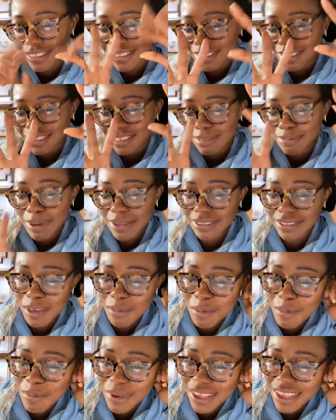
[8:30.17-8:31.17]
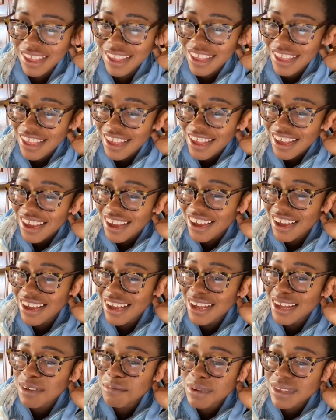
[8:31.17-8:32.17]
Spice it up a bit.
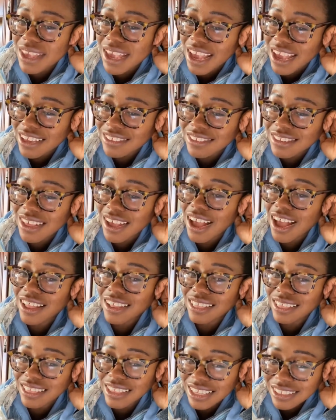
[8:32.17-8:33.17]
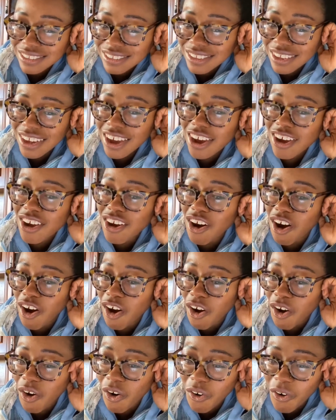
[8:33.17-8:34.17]
But yes, Alyssa
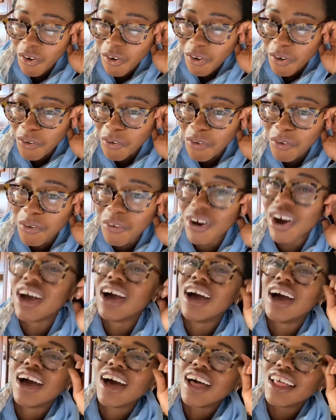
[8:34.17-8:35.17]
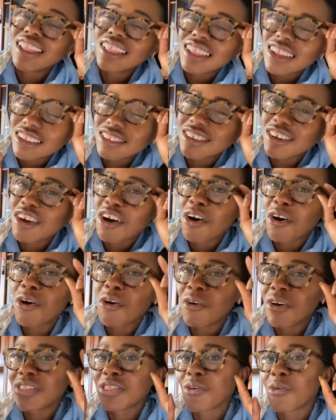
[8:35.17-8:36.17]
Cole. Alyssa
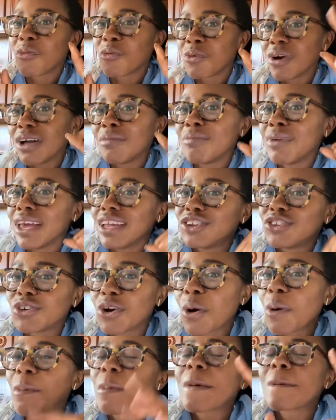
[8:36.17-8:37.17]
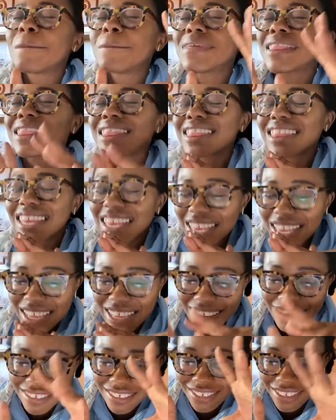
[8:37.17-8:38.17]
Cole in the one bed trope.
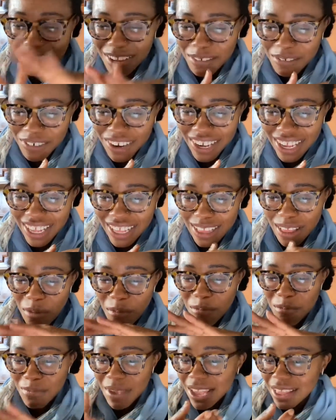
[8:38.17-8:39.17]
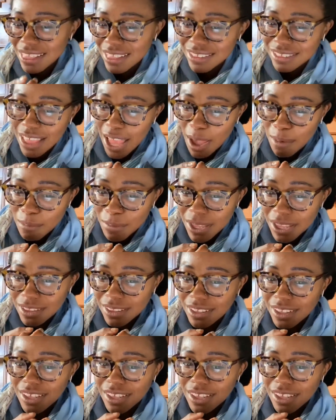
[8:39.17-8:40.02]
Please, someone make this happen.